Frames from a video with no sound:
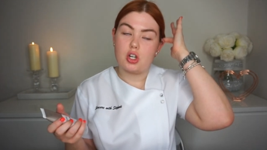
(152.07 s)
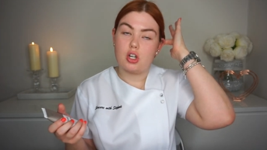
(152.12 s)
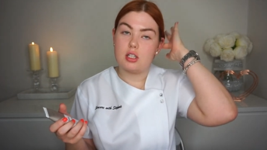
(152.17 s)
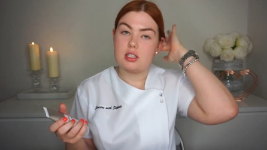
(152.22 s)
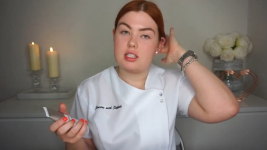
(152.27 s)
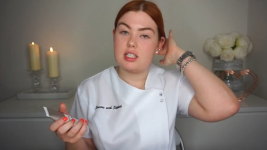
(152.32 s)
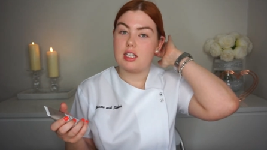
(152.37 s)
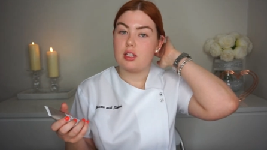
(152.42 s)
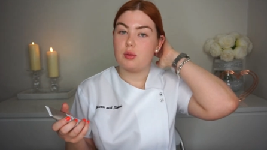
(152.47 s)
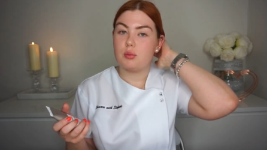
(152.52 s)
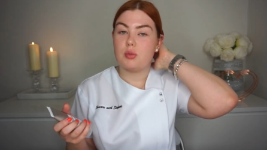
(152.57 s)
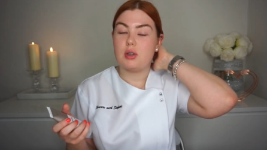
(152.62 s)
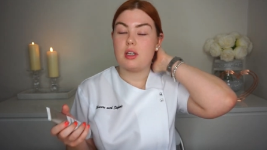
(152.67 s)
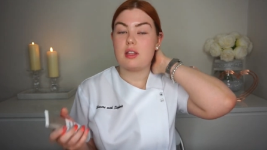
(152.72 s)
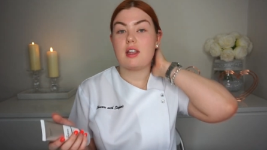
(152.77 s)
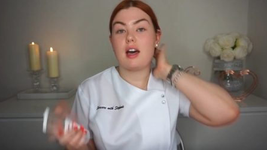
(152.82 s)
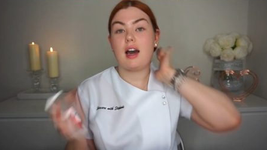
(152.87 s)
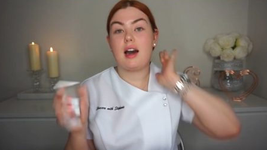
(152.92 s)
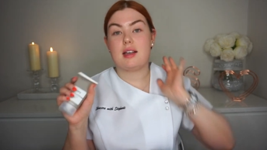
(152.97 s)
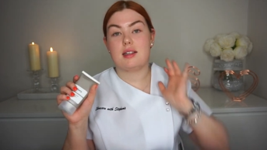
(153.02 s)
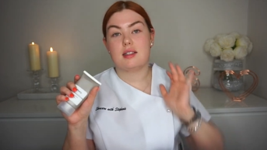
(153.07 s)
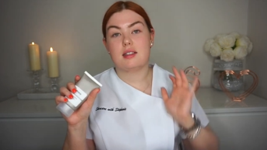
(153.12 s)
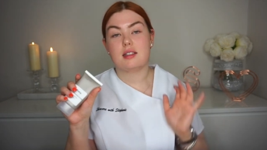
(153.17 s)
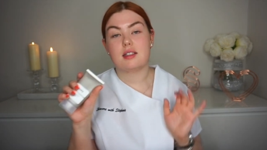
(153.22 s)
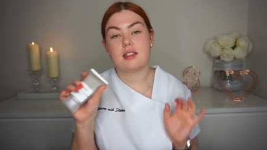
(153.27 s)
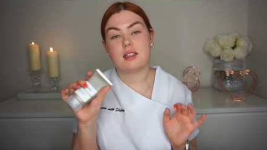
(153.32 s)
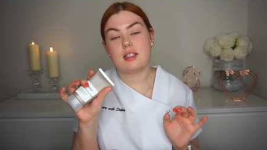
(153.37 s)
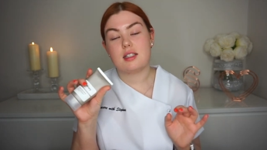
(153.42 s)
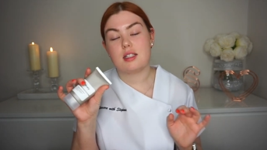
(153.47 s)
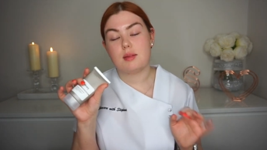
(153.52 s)
are dealing with acid
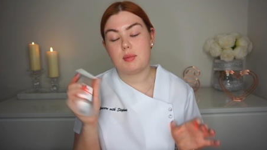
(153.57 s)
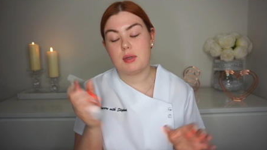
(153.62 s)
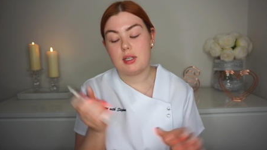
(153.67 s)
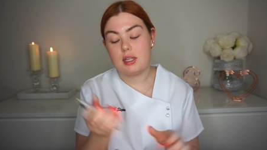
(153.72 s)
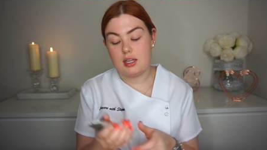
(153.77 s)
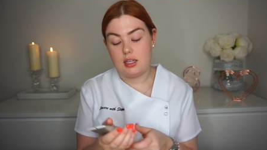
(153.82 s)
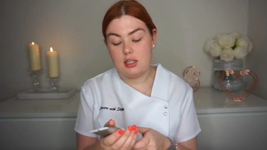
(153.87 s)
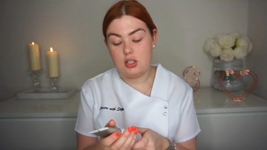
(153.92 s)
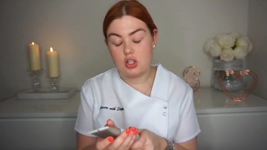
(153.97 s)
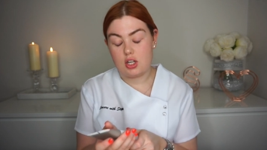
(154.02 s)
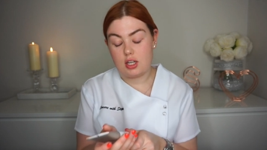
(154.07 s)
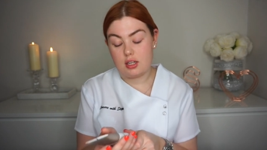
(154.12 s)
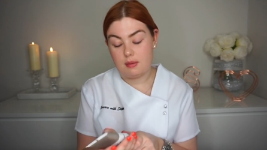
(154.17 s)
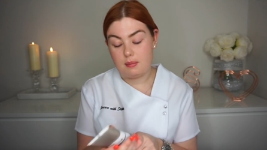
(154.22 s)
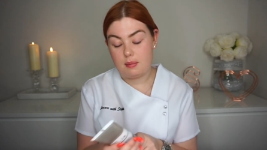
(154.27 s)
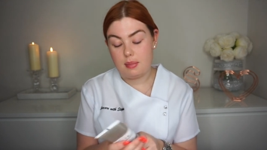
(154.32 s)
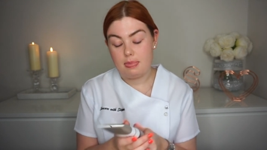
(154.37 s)
that is a BHA.